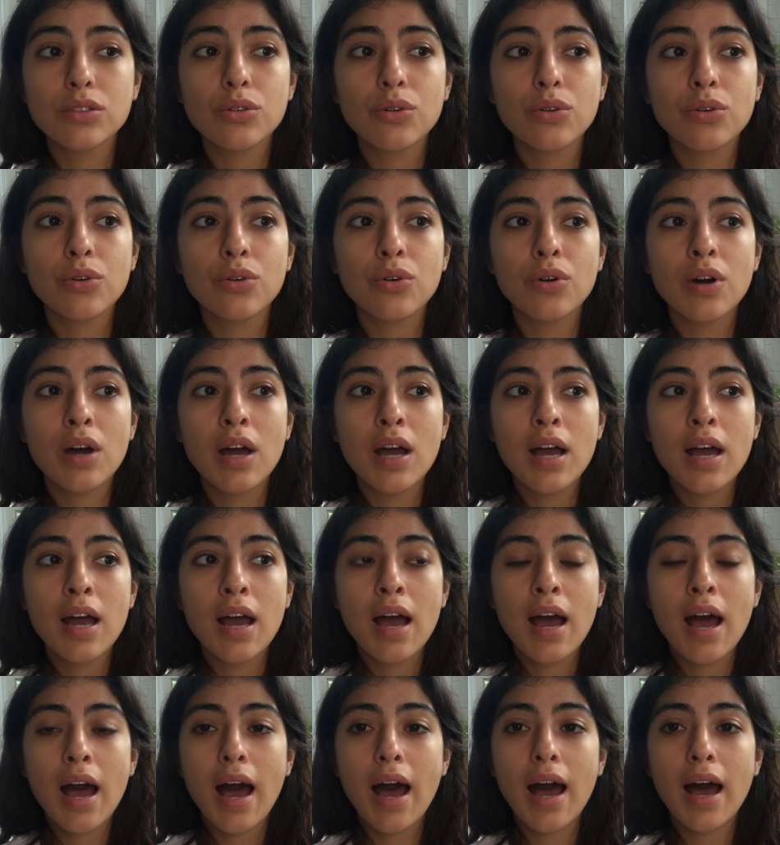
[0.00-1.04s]
So
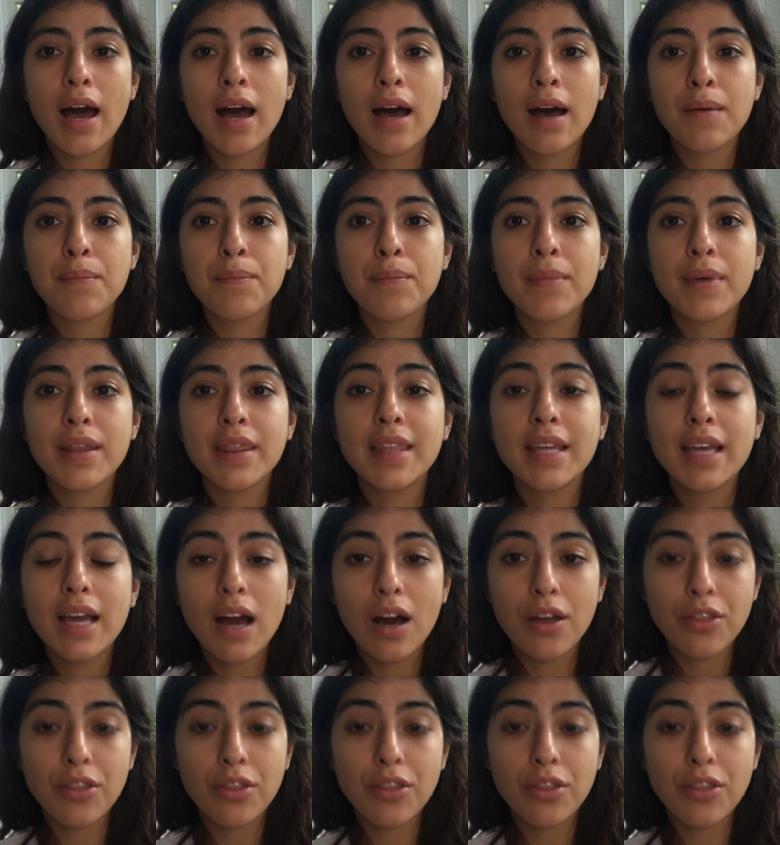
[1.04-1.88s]
the